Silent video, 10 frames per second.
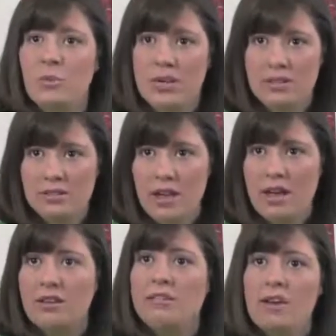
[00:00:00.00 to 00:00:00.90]
we
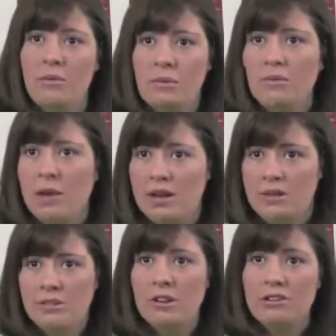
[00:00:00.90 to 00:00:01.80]
decided that we were
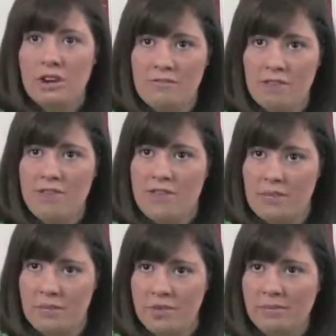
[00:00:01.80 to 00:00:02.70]
ready to start trying for a
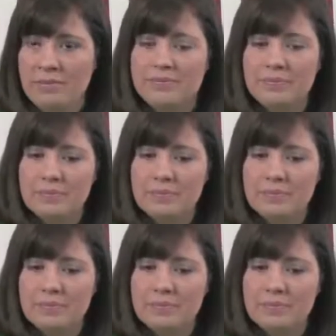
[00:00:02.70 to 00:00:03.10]
family.